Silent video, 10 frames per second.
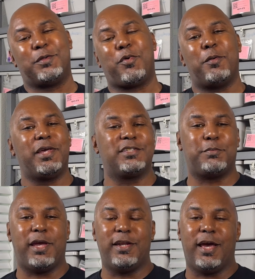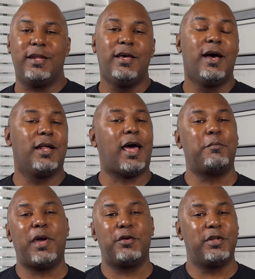can probably explain that a lot
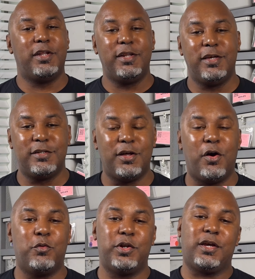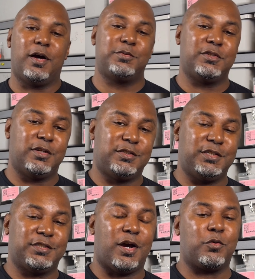better than any adult when it comes to the
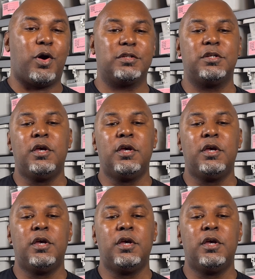G-Shock watch.